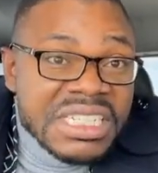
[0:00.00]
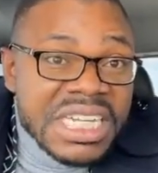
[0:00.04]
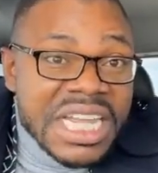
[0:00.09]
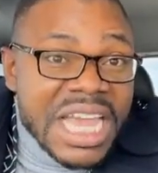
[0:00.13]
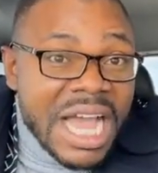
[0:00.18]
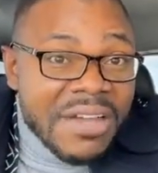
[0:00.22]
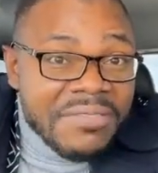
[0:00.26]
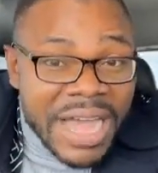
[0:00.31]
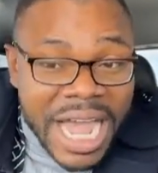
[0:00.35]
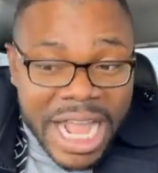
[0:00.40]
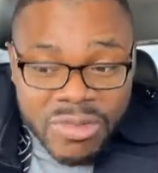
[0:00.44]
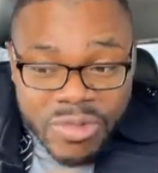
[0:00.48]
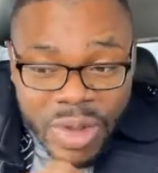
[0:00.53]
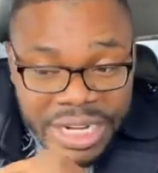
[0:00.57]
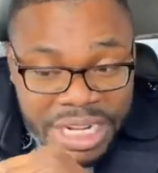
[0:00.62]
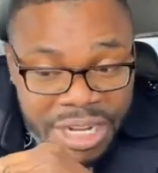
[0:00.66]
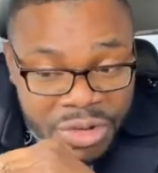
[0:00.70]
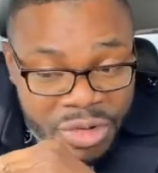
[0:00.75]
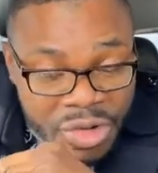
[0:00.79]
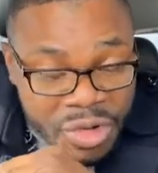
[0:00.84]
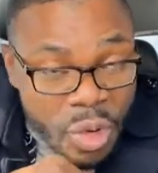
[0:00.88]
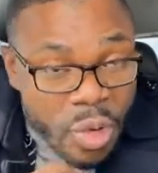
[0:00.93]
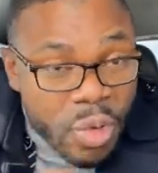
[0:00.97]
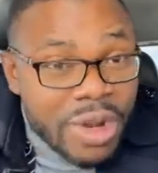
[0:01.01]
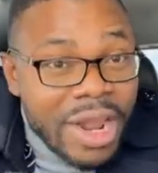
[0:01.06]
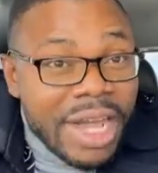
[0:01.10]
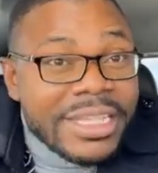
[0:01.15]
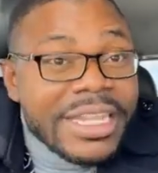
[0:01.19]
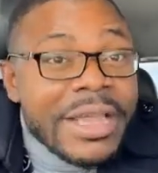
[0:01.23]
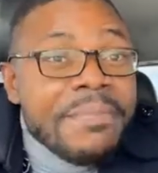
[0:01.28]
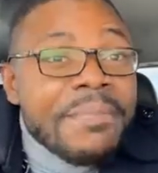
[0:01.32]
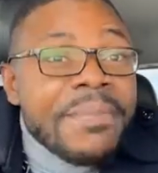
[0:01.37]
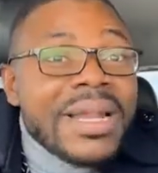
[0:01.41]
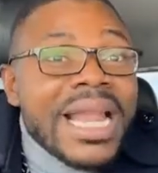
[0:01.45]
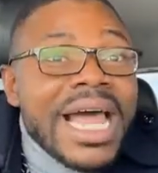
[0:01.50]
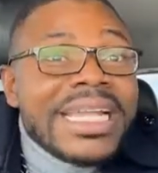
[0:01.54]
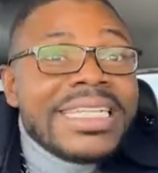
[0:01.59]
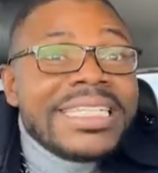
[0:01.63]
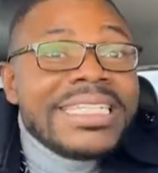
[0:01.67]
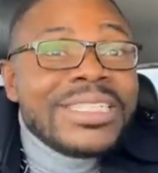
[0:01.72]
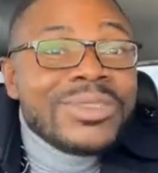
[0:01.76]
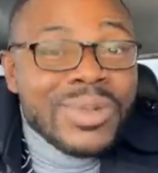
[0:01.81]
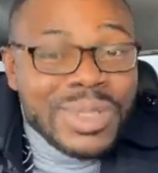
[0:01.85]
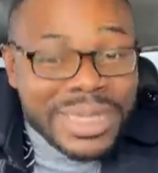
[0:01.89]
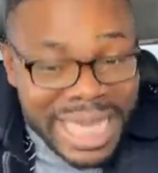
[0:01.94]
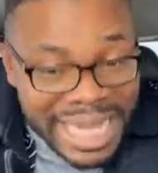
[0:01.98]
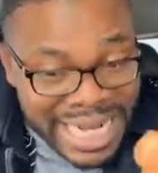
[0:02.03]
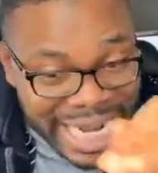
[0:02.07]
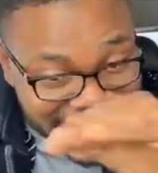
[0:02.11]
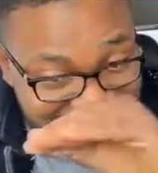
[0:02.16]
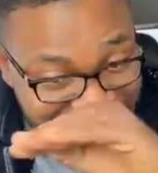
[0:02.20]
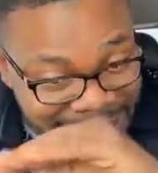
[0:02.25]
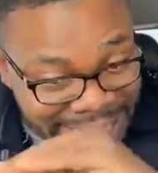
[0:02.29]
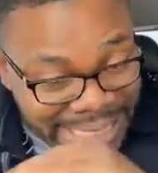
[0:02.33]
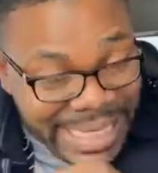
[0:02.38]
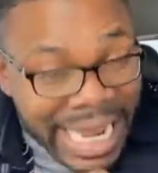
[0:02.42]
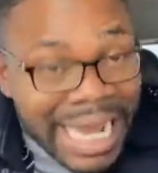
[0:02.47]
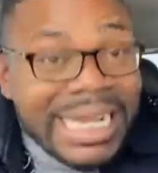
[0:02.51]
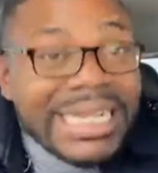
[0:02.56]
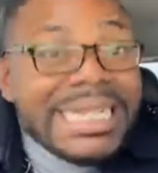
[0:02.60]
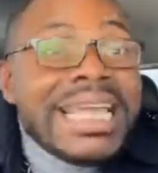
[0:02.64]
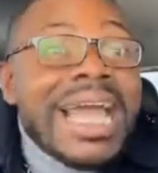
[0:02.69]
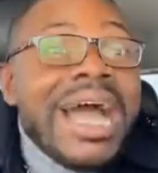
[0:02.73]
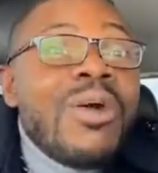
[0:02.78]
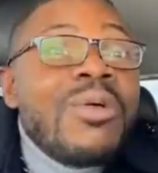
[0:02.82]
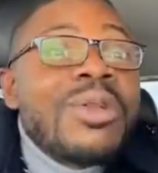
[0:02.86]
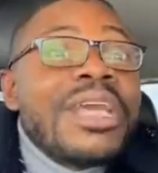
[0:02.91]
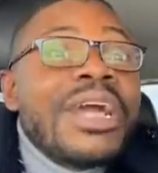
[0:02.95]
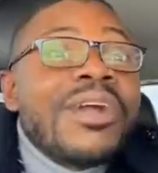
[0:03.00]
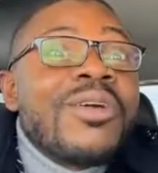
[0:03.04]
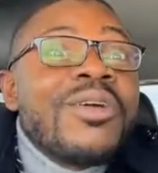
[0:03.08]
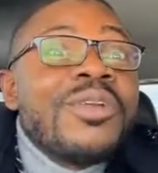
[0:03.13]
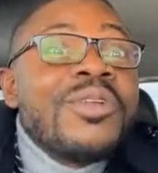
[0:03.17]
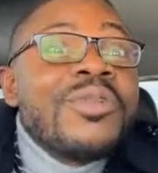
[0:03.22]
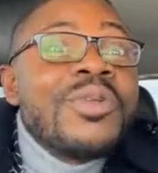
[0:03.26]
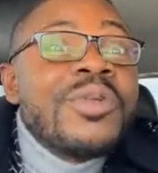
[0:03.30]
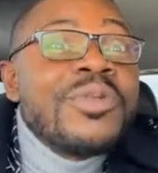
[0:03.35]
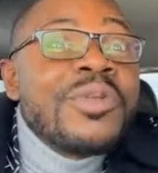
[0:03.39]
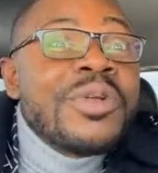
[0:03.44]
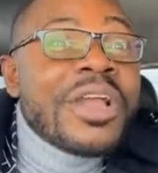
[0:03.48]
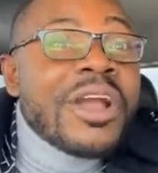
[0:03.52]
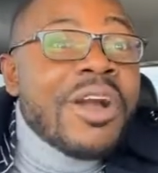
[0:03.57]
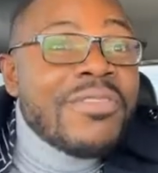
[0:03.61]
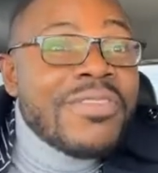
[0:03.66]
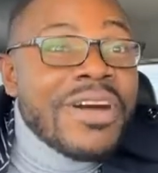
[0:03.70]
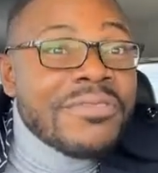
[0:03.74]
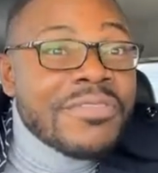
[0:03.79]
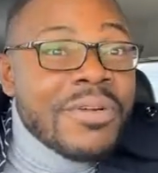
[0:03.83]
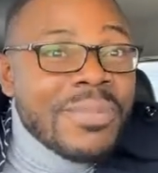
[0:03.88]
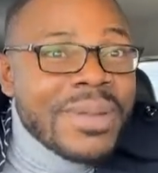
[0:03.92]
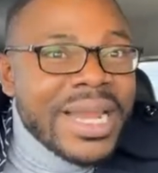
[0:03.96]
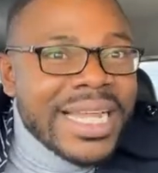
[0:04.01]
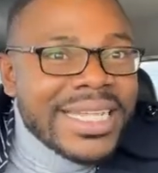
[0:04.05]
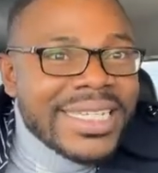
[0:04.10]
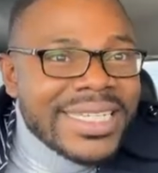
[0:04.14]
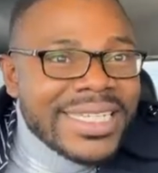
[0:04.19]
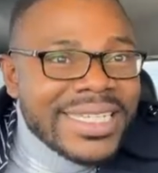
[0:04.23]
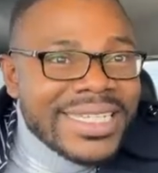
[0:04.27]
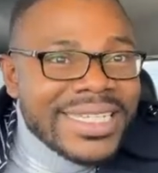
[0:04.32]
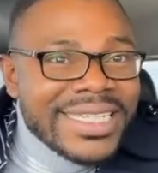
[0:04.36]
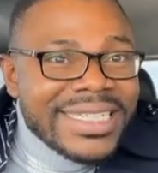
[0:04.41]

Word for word: They have actually rolled out a plan to tell us exactly how they are going to recover from that.